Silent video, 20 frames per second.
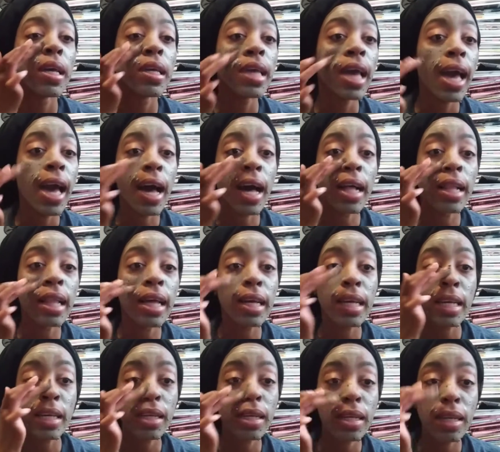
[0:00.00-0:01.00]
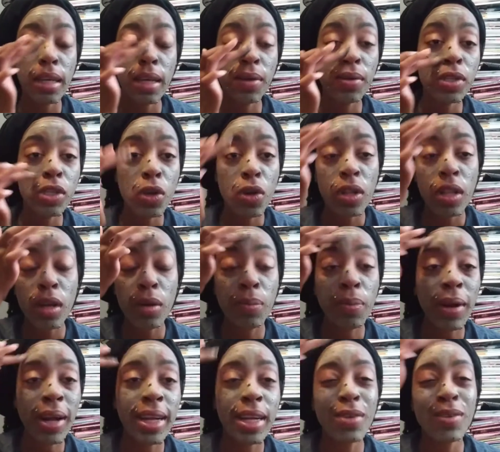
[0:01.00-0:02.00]
yeah, like it was a cool little
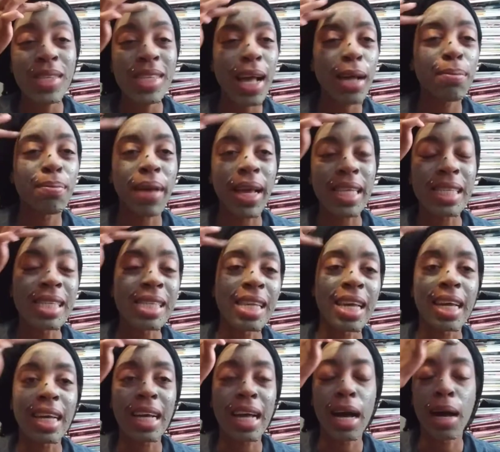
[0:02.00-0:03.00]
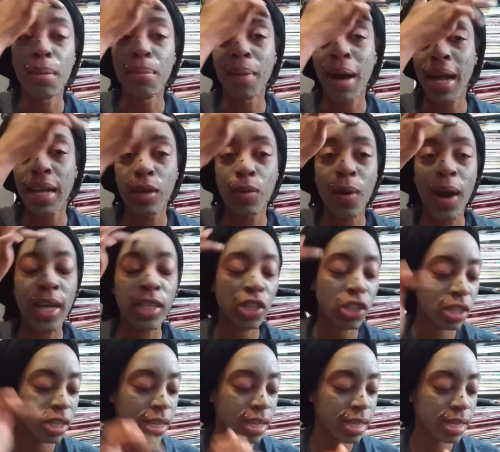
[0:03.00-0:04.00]
brand. It was like basic body
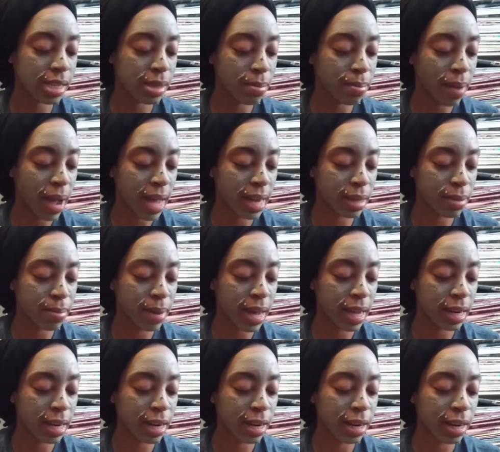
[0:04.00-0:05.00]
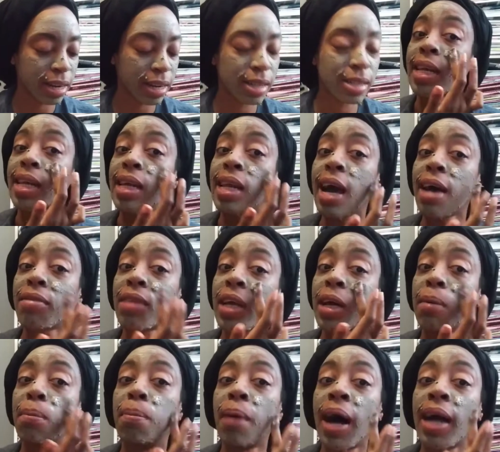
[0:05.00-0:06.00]
washes and body butter. It did have
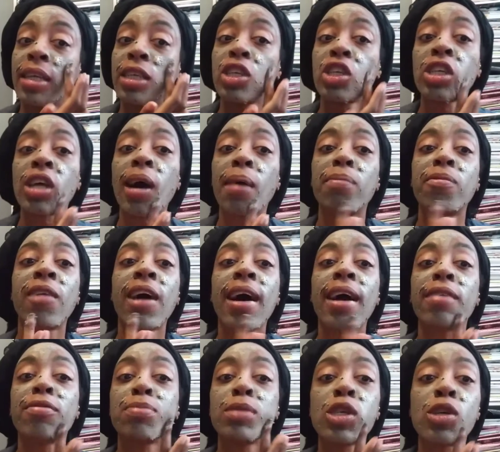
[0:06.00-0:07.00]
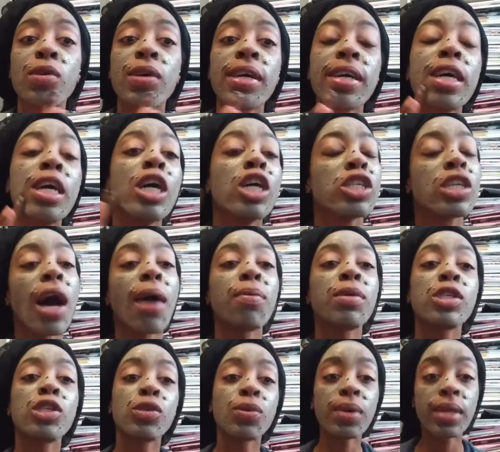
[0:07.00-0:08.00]
like a Body Shop vibe to it. So I
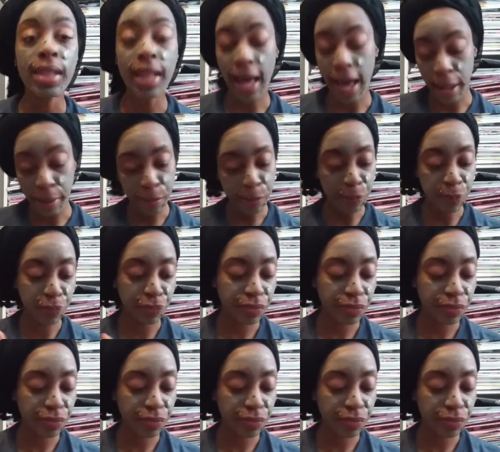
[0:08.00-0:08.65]
was doing that.